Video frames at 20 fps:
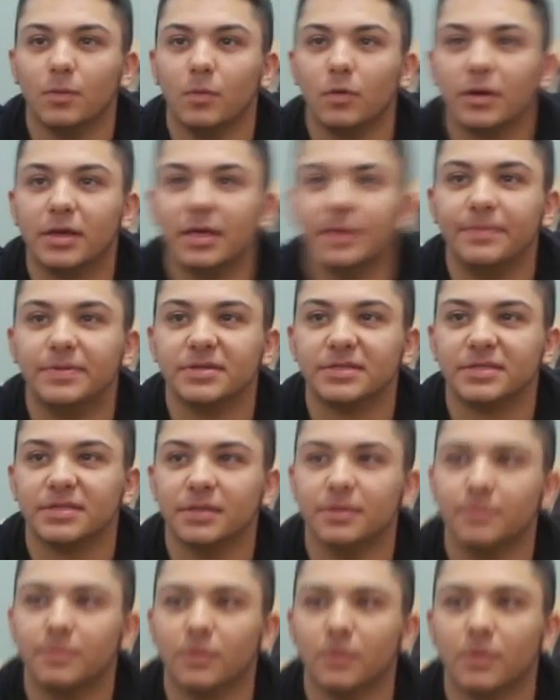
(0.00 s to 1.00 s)
We'll keep it
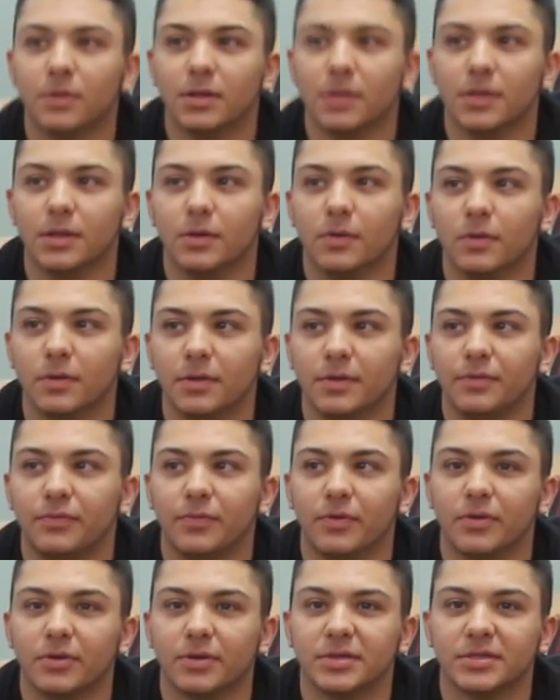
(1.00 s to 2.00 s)
simple and only
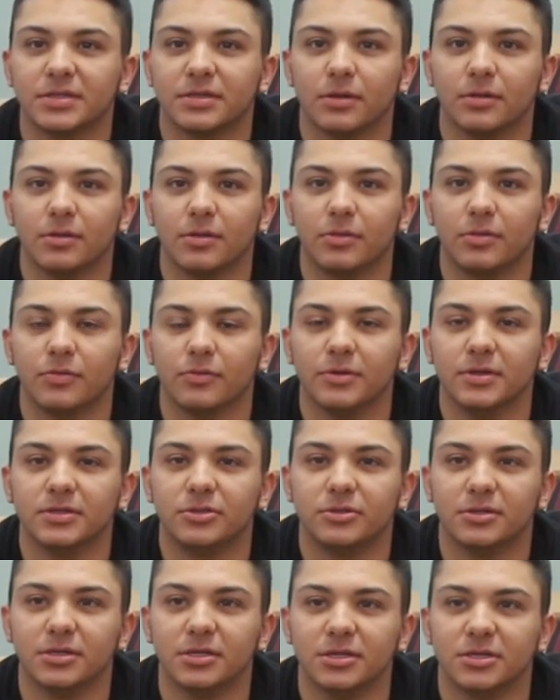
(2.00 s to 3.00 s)
focus on the three
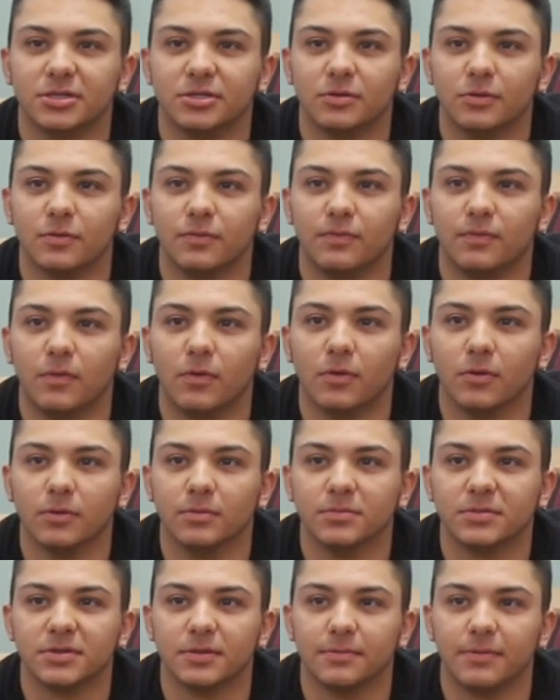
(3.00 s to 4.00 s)
traditional
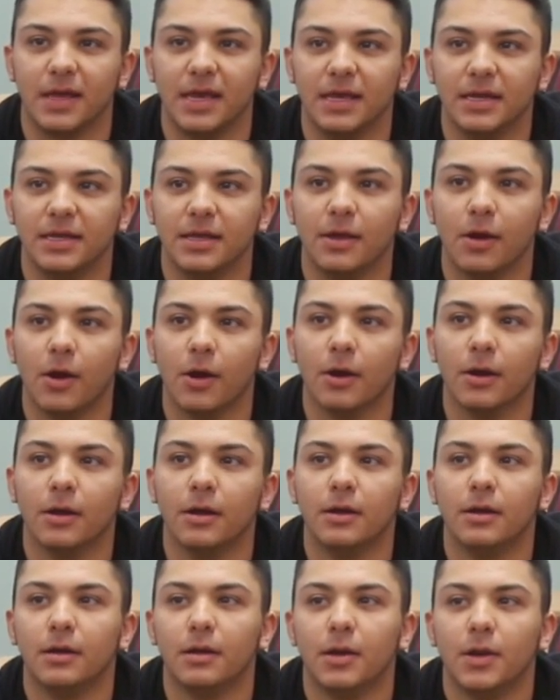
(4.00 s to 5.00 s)
forms of ADR.
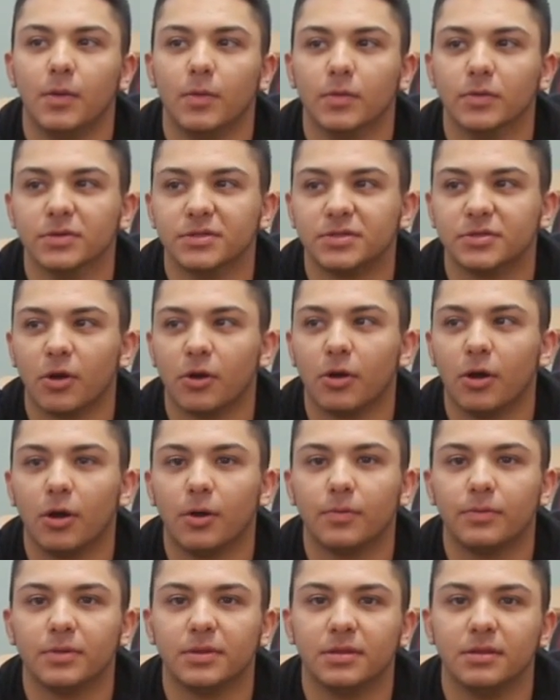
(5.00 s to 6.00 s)
We will start
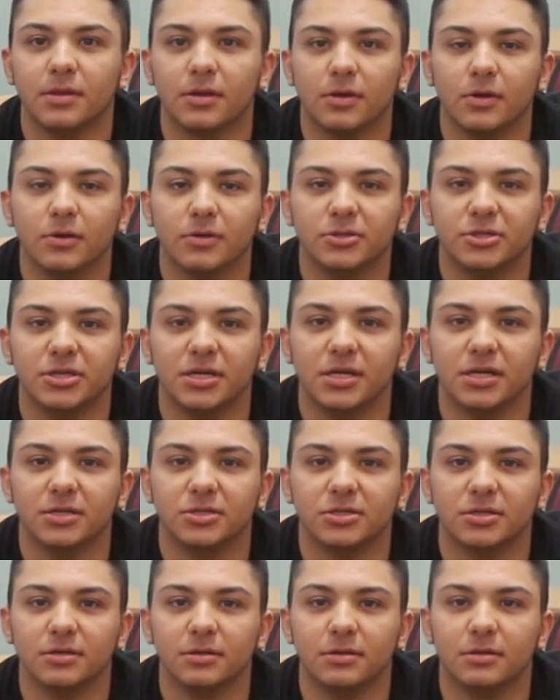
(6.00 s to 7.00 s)
off with
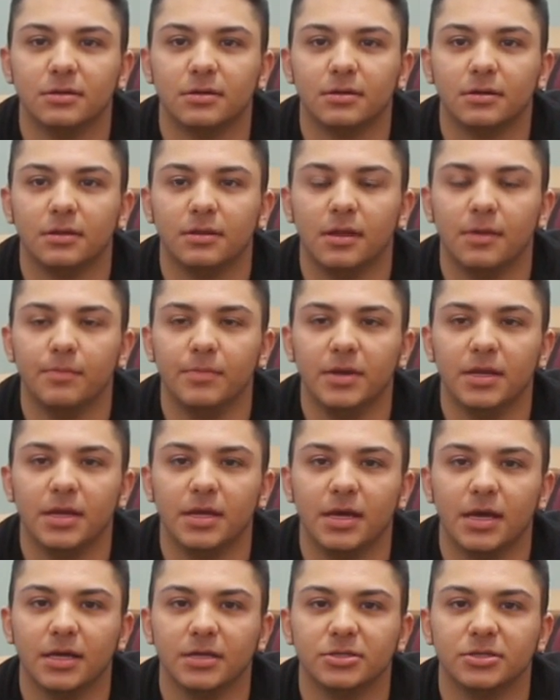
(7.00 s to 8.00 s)
negotiation, then
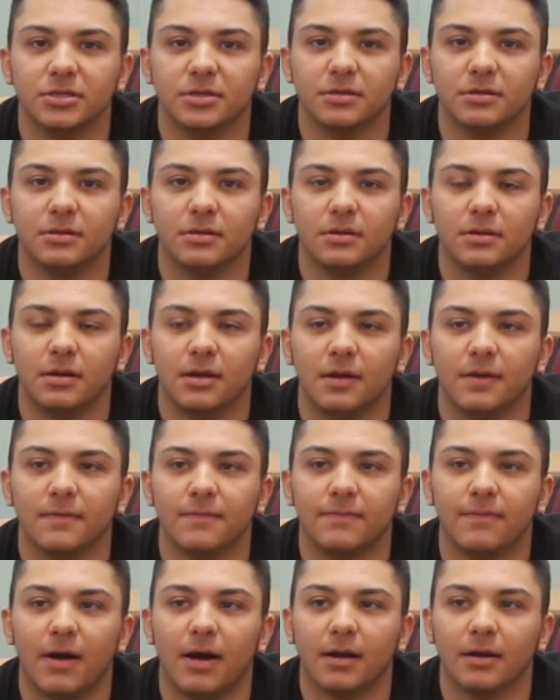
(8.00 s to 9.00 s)
mediation, and
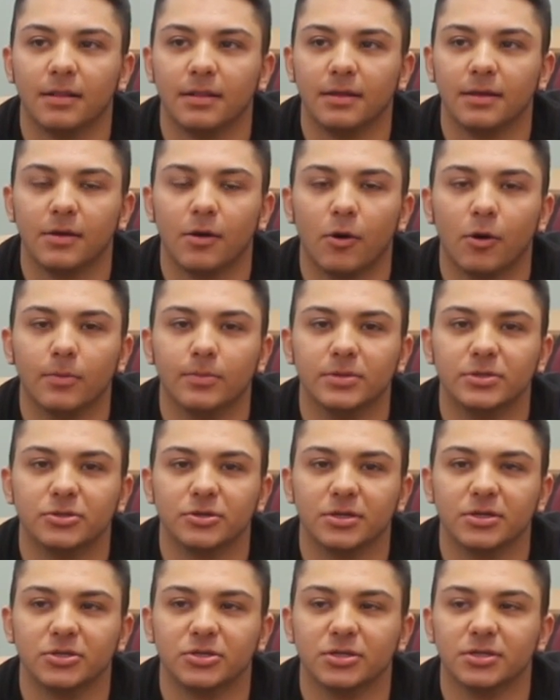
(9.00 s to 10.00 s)
finally
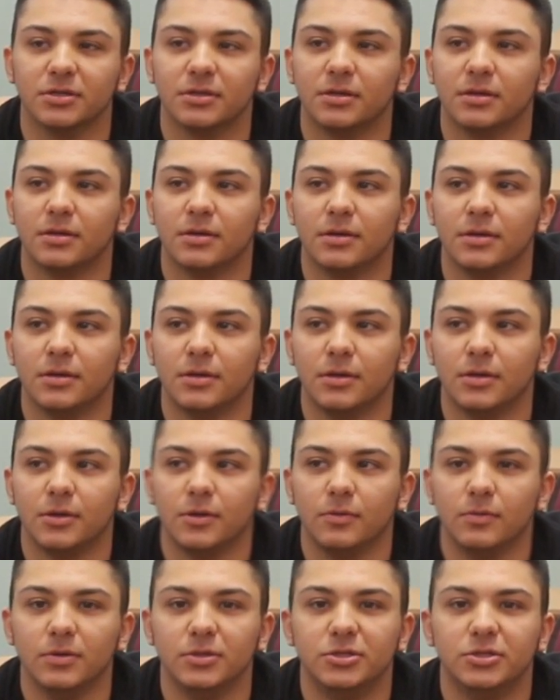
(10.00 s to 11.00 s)
arbitration.
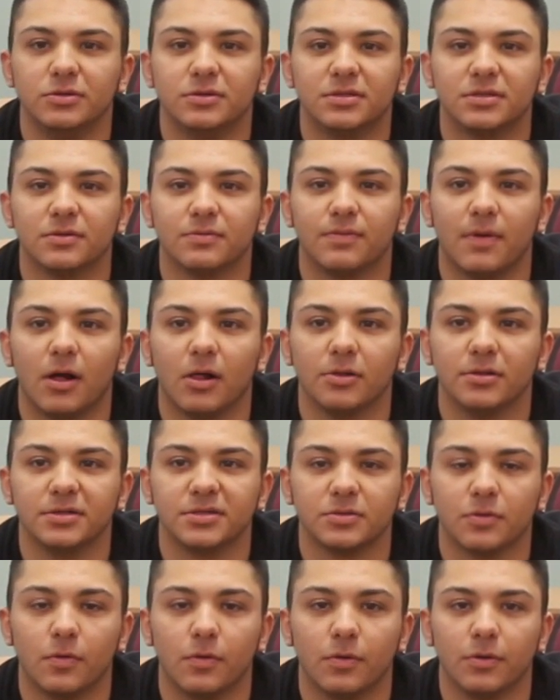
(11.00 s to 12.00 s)
We choose to follow
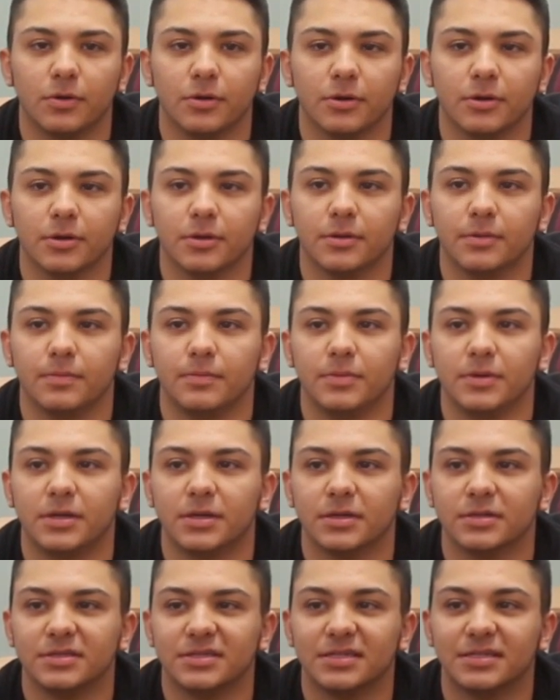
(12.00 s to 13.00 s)
this order
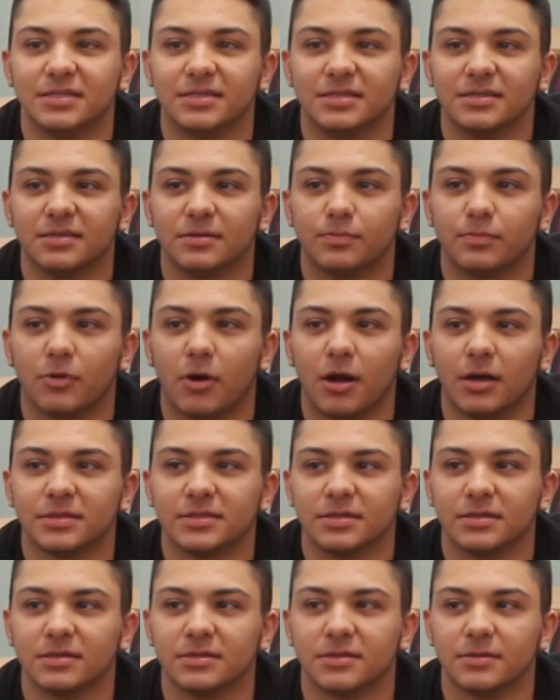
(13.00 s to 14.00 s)
because this is the
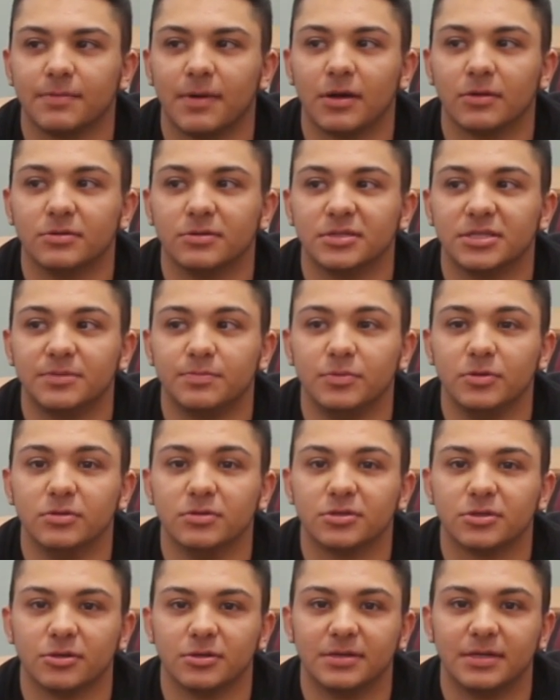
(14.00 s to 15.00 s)
process of how
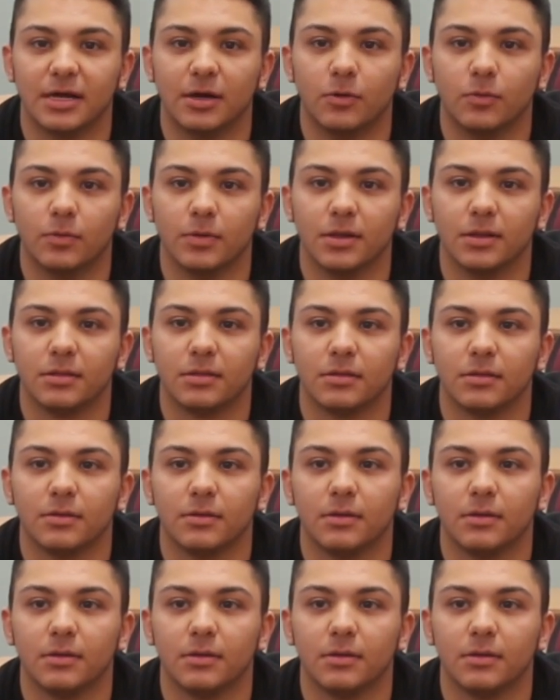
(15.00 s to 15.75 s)
disputes are dealt with,